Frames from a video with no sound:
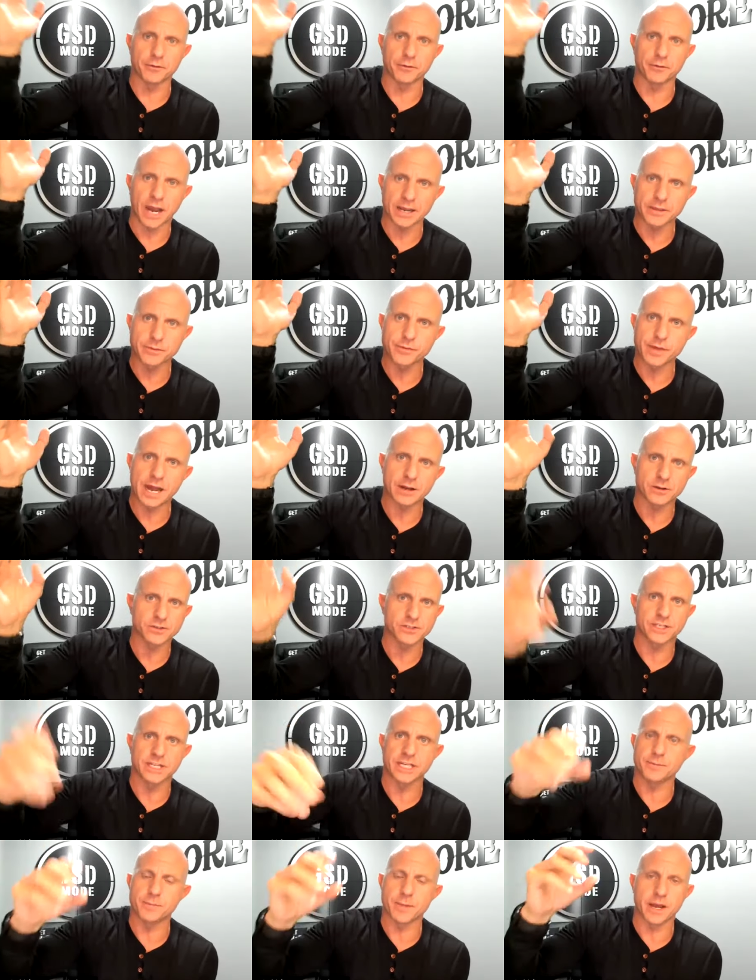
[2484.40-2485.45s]
out
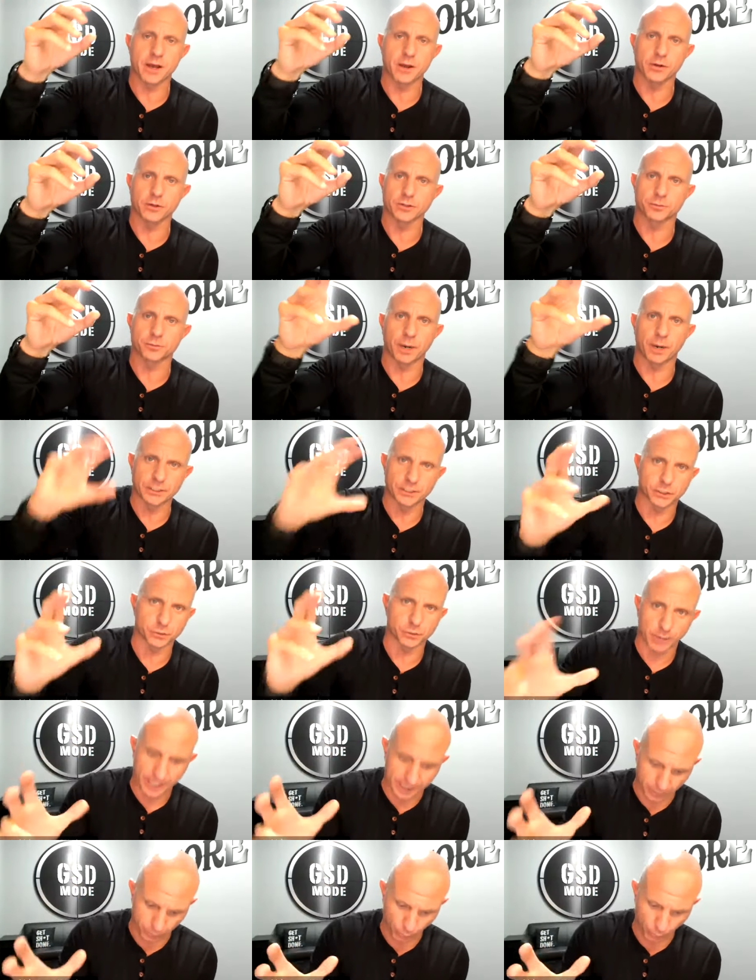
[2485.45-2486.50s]
9,000 emails by just
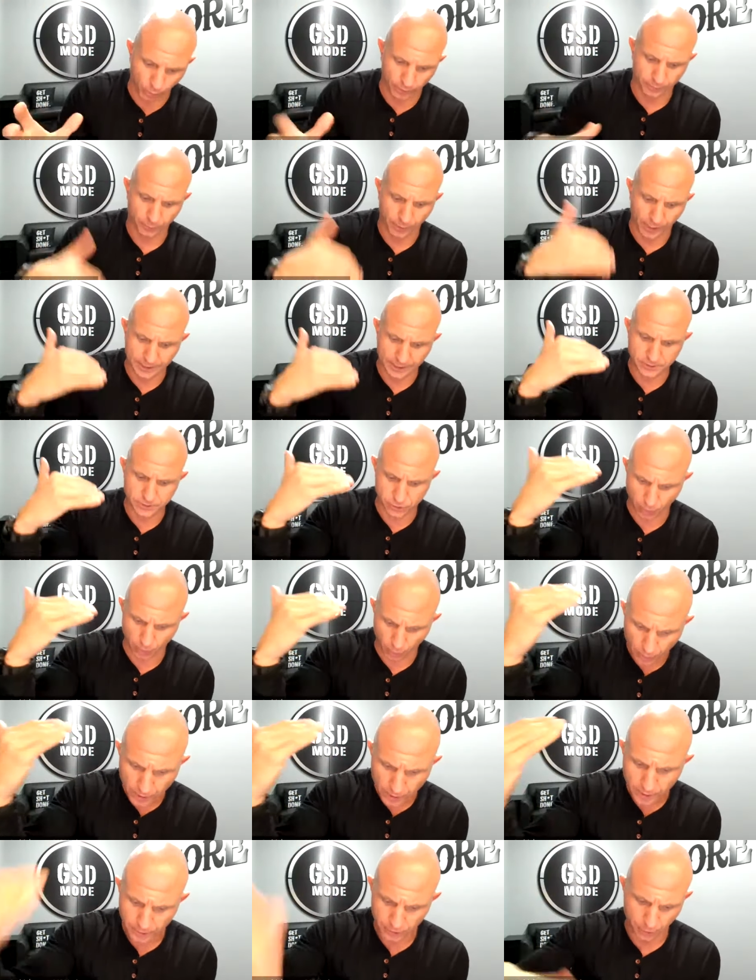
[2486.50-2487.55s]
writing one, right?
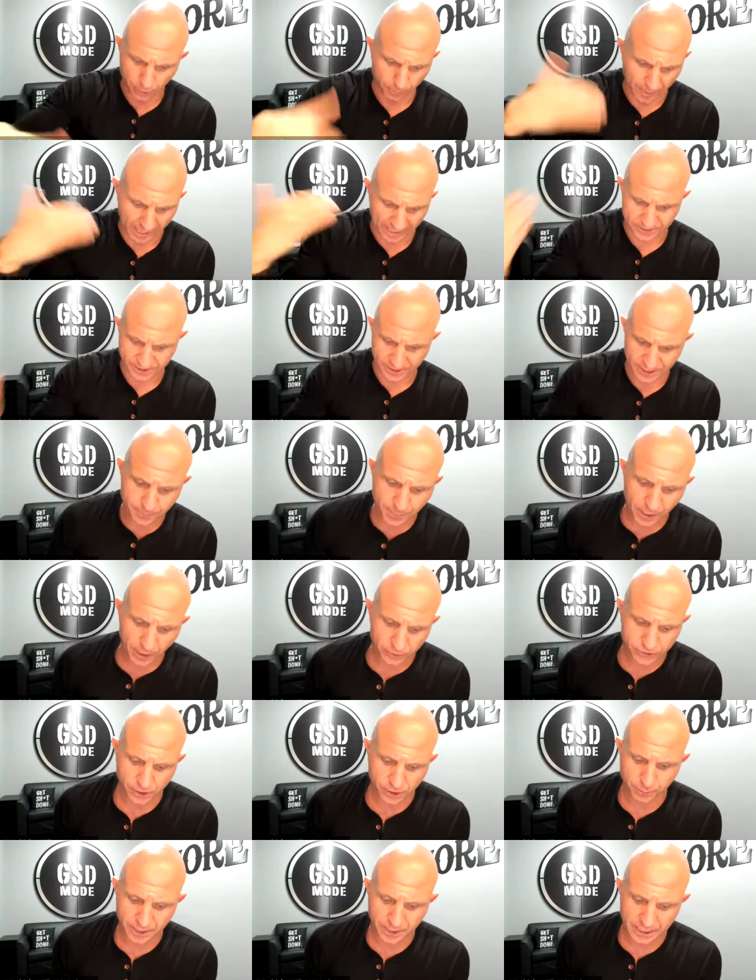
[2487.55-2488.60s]
So, you know, mass
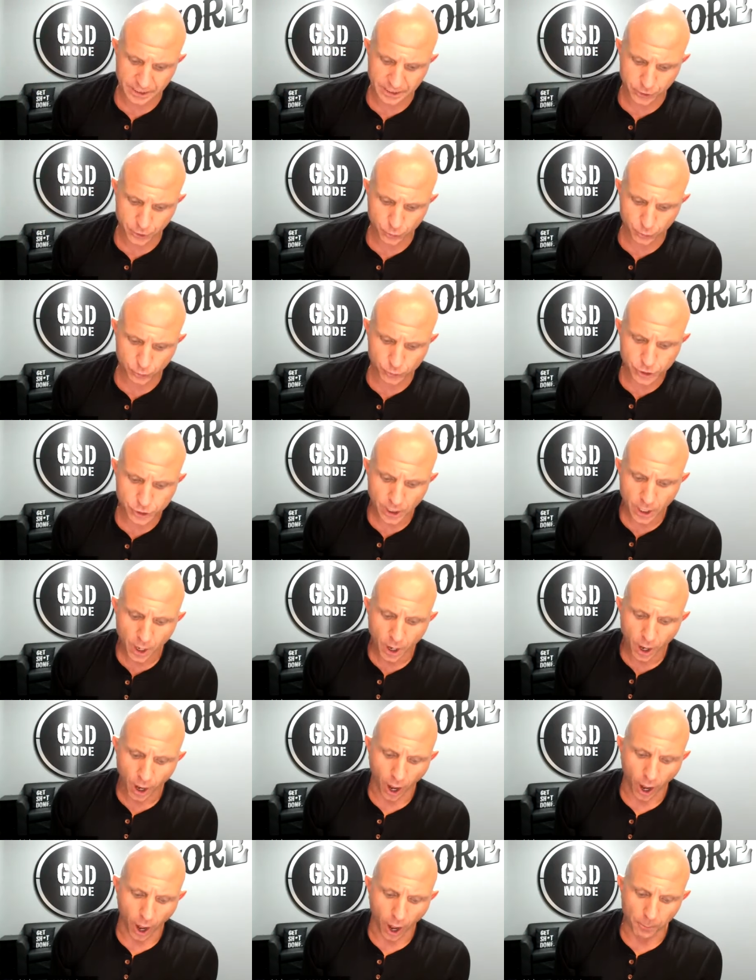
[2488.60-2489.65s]
emails can be huge.
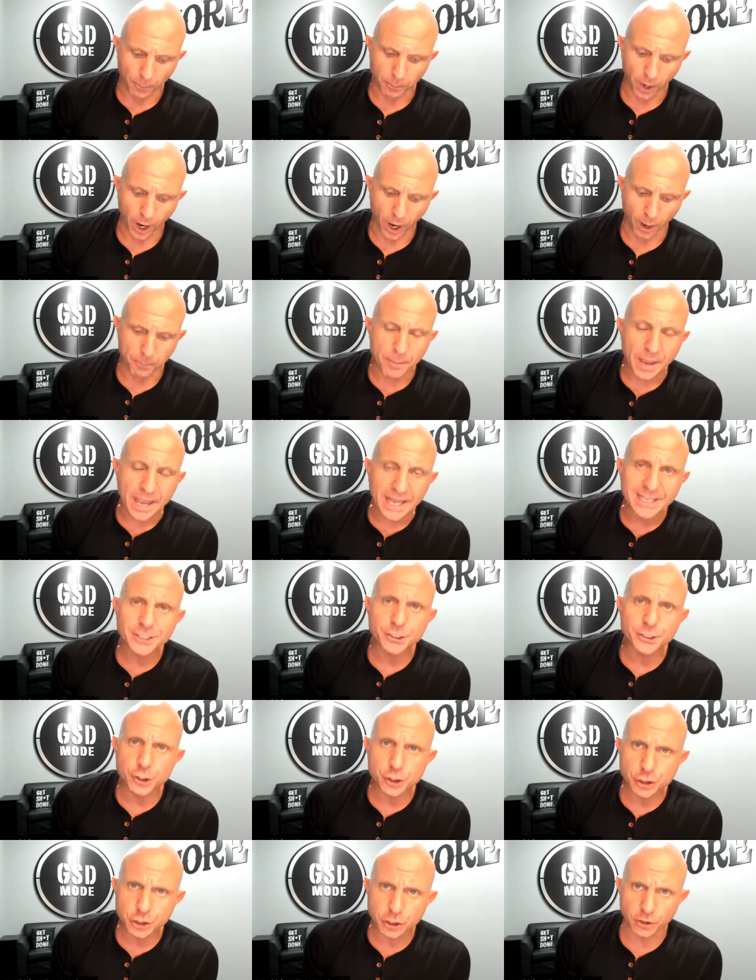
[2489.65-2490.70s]
Um, uh, make
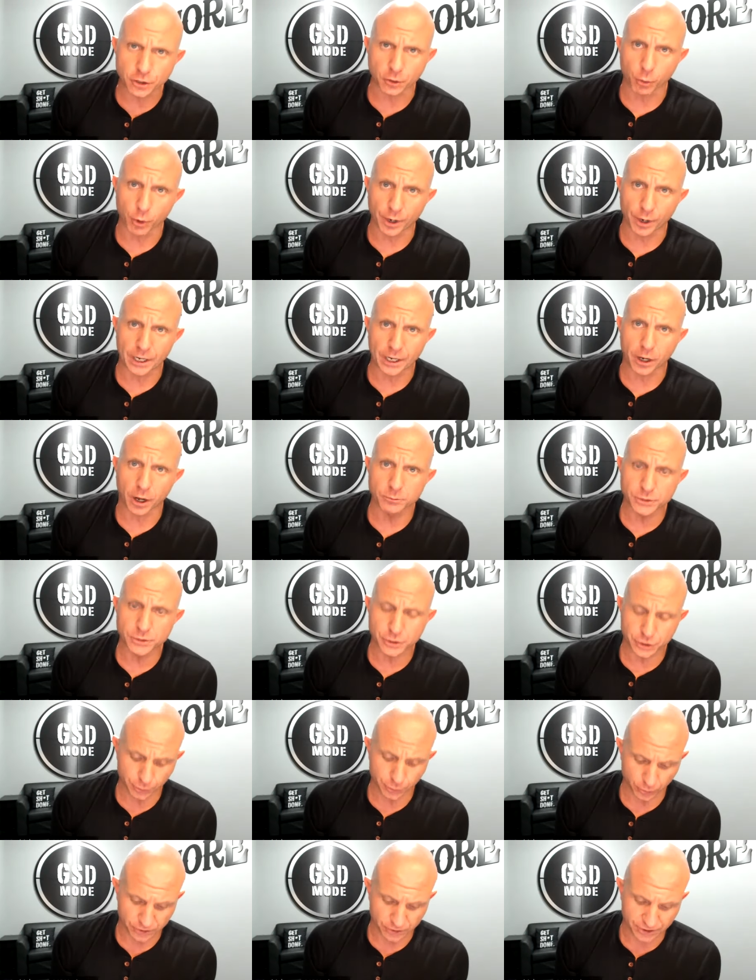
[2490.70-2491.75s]
sure when it comes
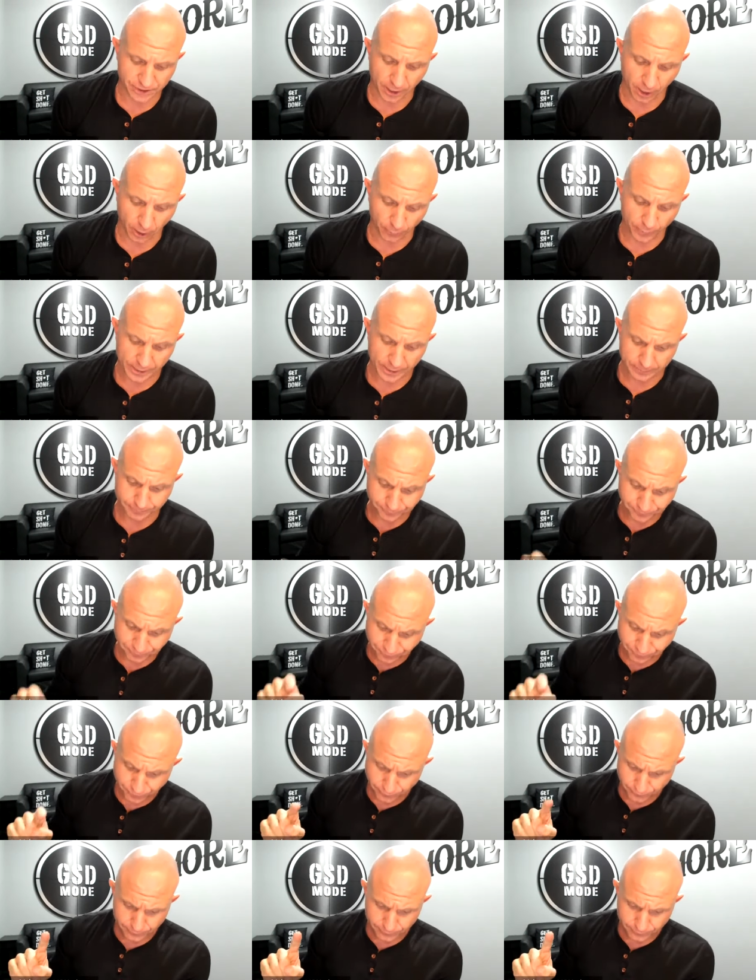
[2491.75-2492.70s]
to your CRM